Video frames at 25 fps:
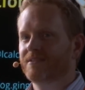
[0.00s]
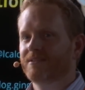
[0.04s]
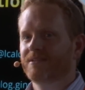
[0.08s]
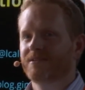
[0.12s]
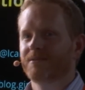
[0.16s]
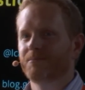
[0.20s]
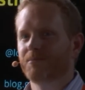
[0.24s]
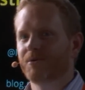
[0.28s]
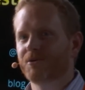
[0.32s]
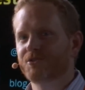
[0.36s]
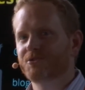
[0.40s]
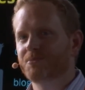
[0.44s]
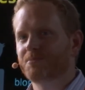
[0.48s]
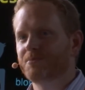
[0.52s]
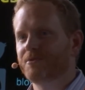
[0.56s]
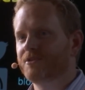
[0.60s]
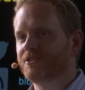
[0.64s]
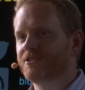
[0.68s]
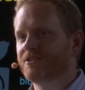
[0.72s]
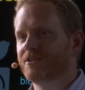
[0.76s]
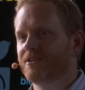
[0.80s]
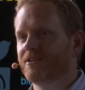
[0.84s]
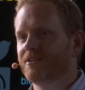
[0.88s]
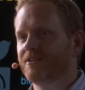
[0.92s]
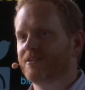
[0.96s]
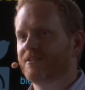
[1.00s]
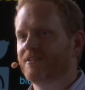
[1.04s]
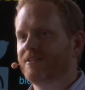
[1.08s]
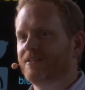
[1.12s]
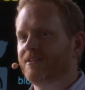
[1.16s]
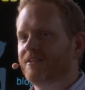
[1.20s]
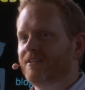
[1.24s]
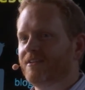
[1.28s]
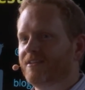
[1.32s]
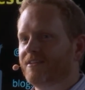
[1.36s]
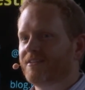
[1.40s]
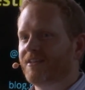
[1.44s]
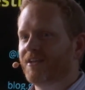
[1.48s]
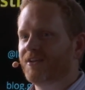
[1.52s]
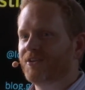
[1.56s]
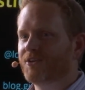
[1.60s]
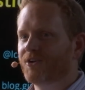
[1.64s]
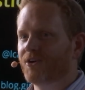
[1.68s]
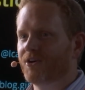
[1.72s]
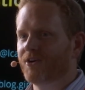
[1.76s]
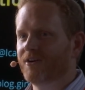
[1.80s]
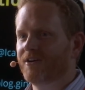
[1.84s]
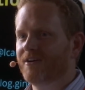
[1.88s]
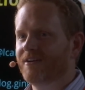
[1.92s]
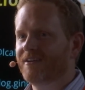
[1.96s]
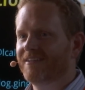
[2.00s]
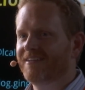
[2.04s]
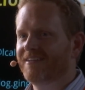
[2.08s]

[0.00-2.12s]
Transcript: Much appreciated. Thank you all.